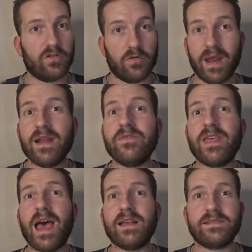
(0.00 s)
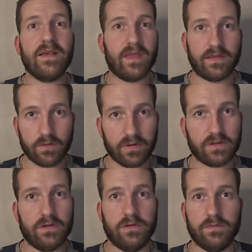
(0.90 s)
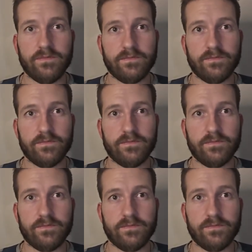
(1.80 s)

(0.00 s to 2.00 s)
repetitive tasks they don't need to do.